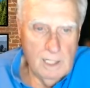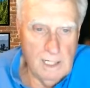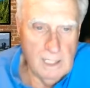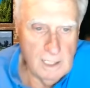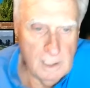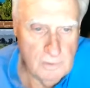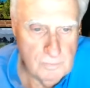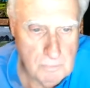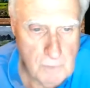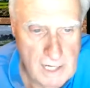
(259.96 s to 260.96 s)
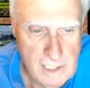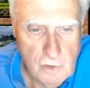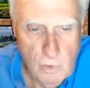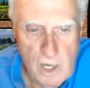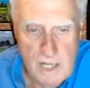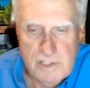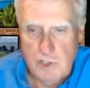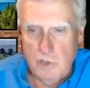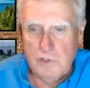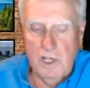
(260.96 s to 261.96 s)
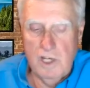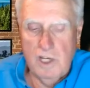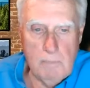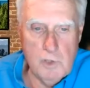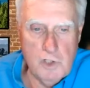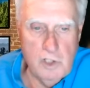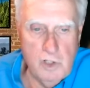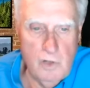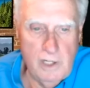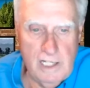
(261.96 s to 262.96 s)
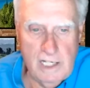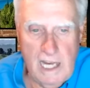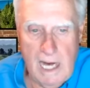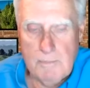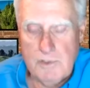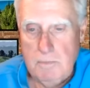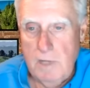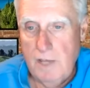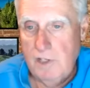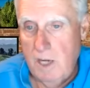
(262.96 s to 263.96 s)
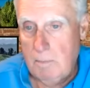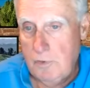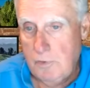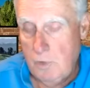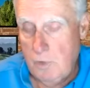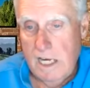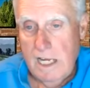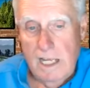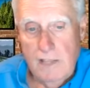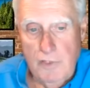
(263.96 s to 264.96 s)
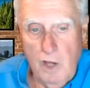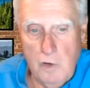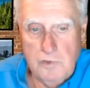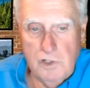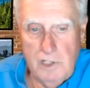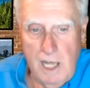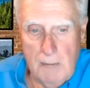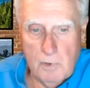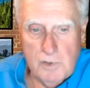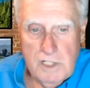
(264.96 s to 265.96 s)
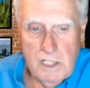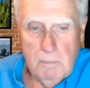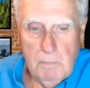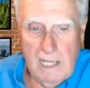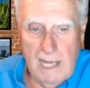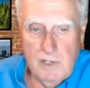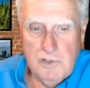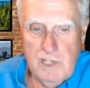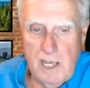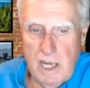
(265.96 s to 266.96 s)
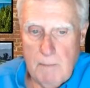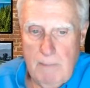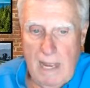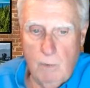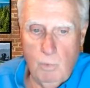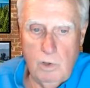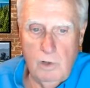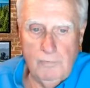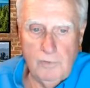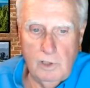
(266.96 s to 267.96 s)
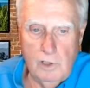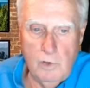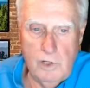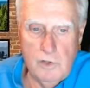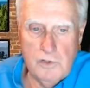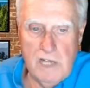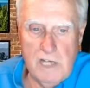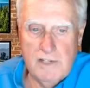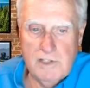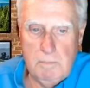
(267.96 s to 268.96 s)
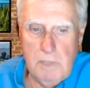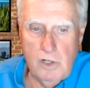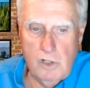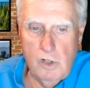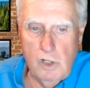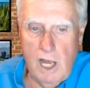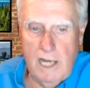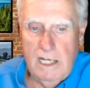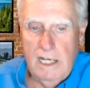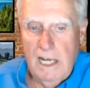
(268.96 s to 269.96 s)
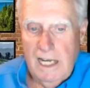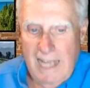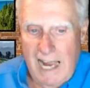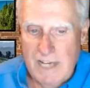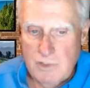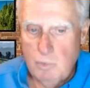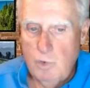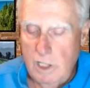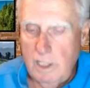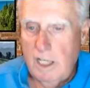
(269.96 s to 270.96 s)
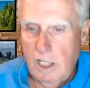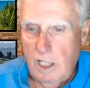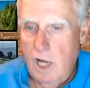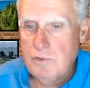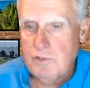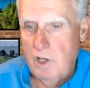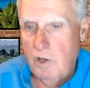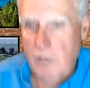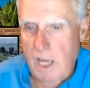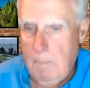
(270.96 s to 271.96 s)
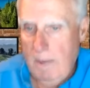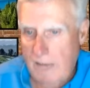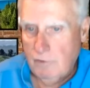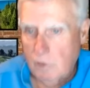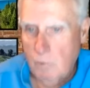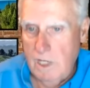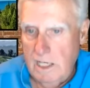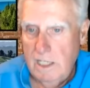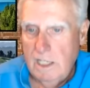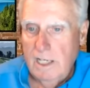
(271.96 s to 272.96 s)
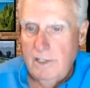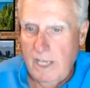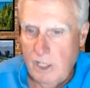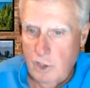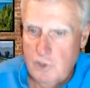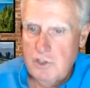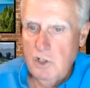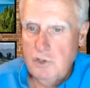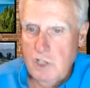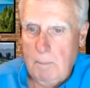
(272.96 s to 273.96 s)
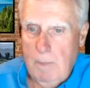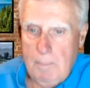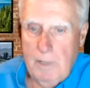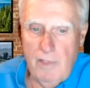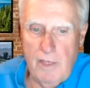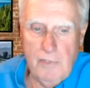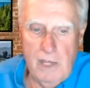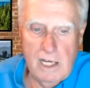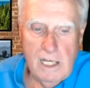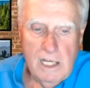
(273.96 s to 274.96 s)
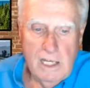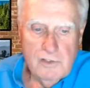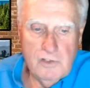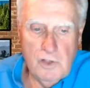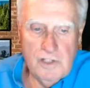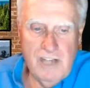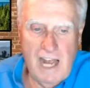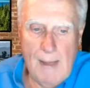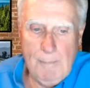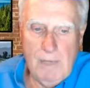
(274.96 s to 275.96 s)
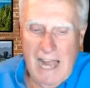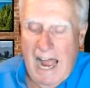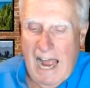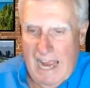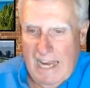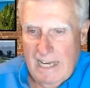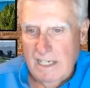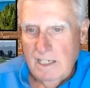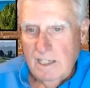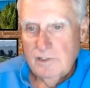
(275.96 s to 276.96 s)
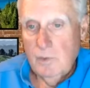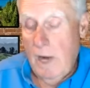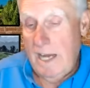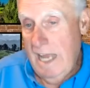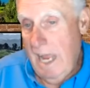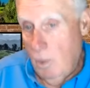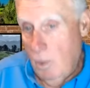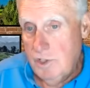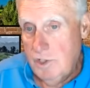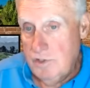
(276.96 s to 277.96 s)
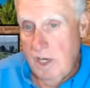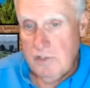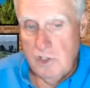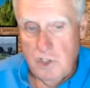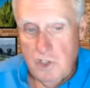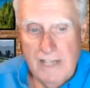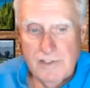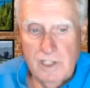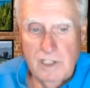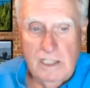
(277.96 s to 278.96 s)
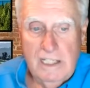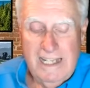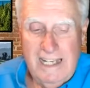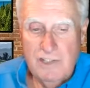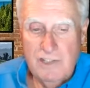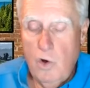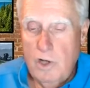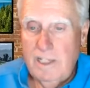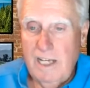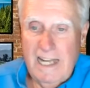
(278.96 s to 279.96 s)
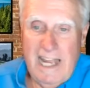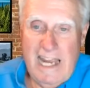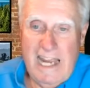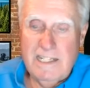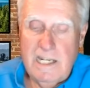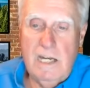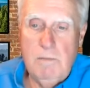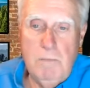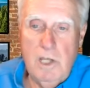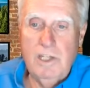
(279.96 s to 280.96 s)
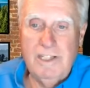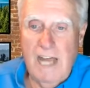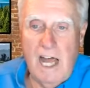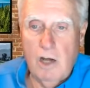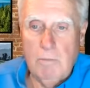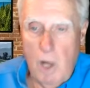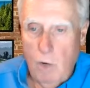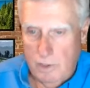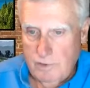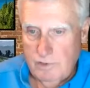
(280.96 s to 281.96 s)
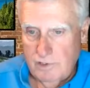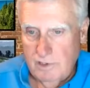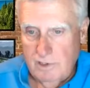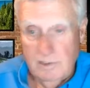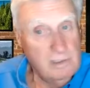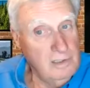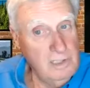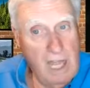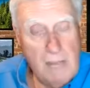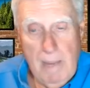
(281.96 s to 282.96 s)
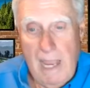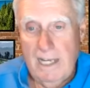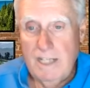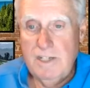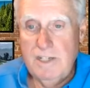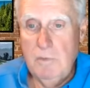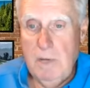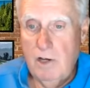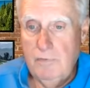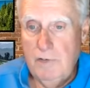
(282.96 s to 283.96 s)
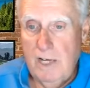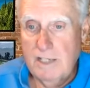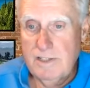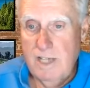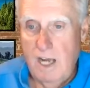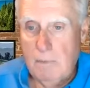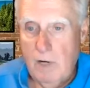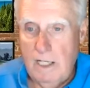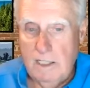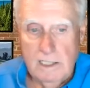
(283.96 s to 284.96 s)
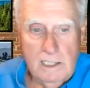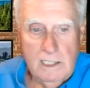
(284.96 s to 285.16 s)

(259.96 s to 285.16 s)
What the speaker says: Brandon Grace, as you said, number two, and then Cam Smith at number three. Those are the numbers. But like you say, you got Matt Wolf, Louis Oosthuizen, Peter Uihlein, guys really close there, okay? Patrick Reed, that could still jump up into that thing. So the top guy right now, which is Dustin Johnson, is going to get an $18 million bonus. Not bad. That's even better than the FedEx Cup, right?